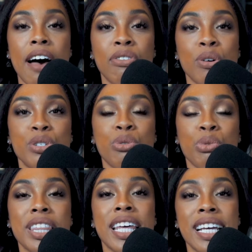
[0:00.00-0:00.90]
first
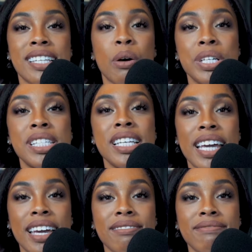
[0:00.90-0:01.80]
3 things that we
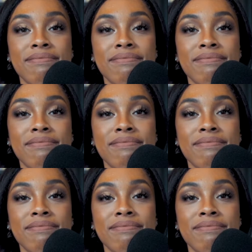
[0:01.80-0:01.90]
see.